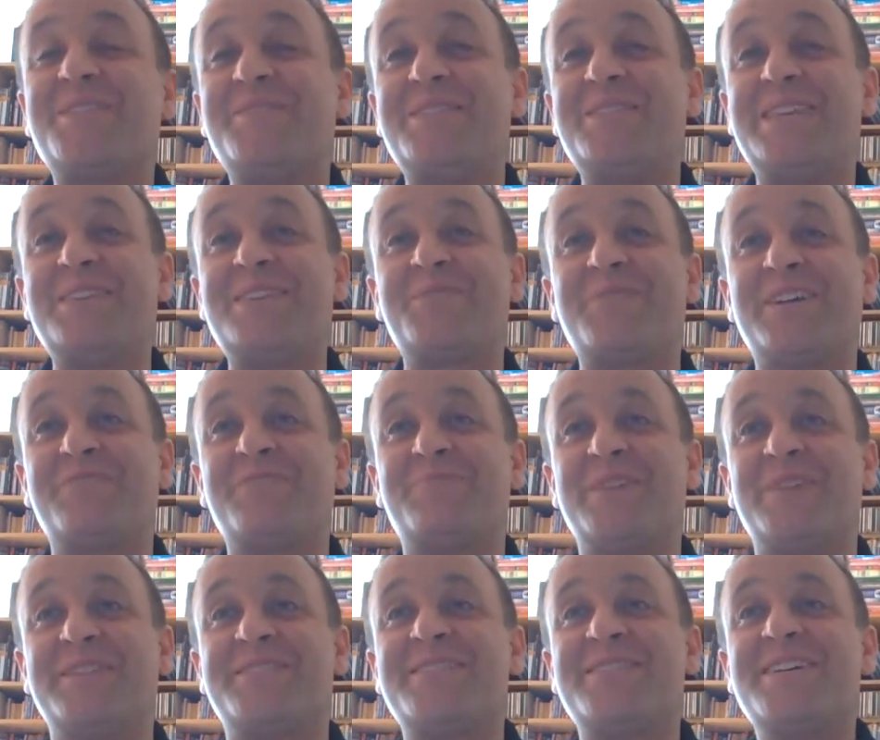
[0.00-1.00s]
Within 12
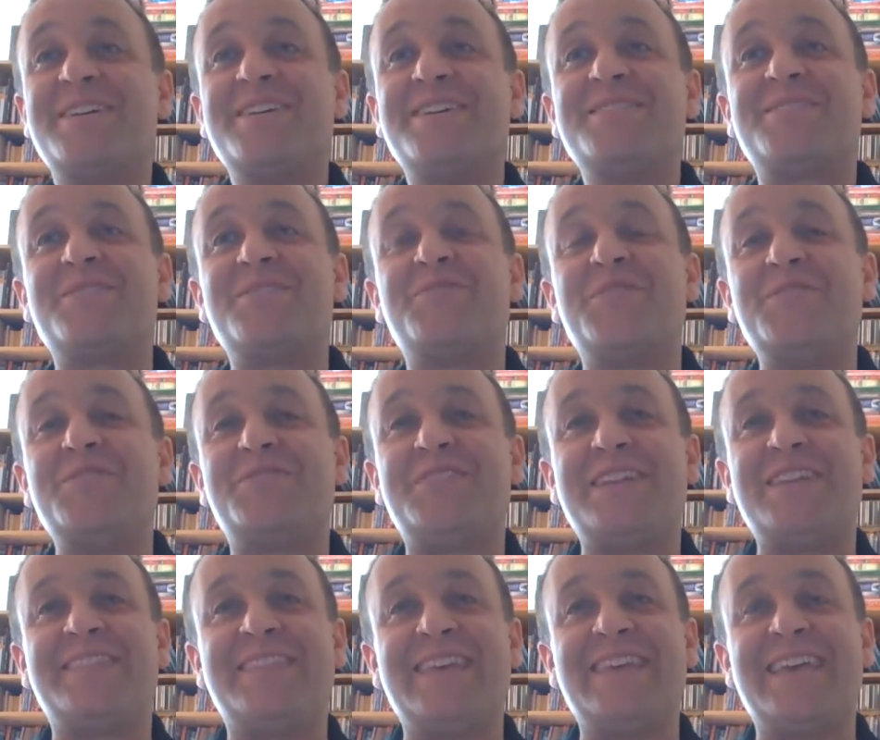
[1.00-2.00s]
months. So if you
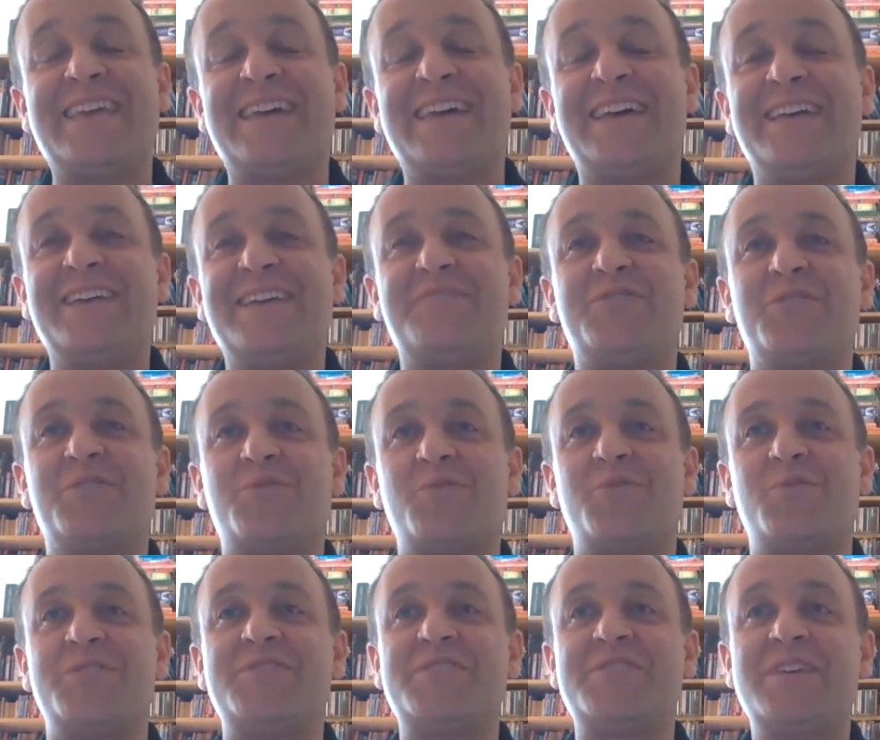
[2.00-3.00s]
sit the
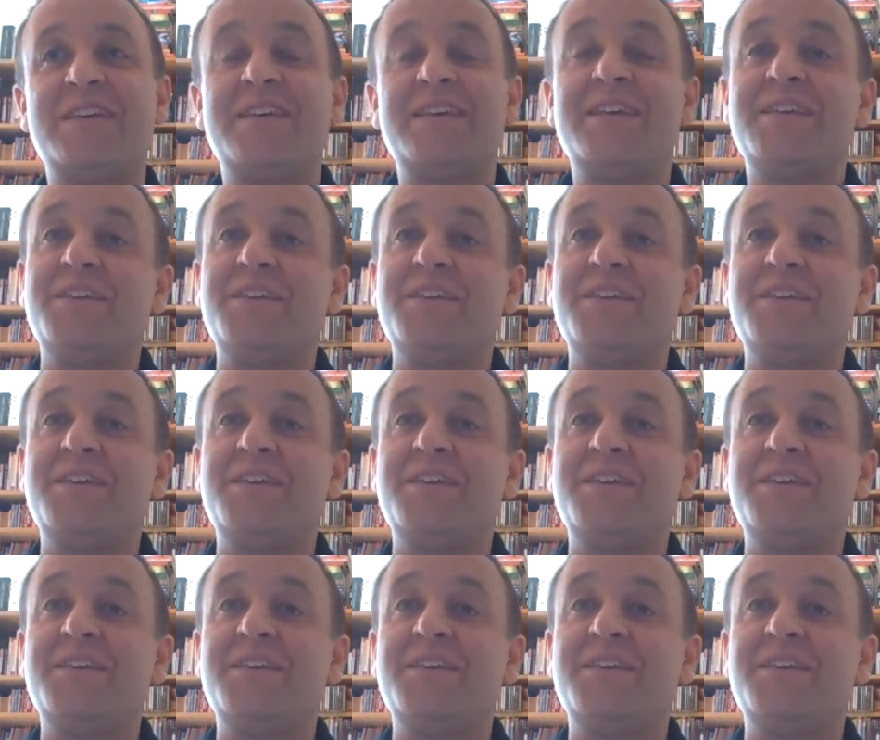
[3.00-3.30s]
course,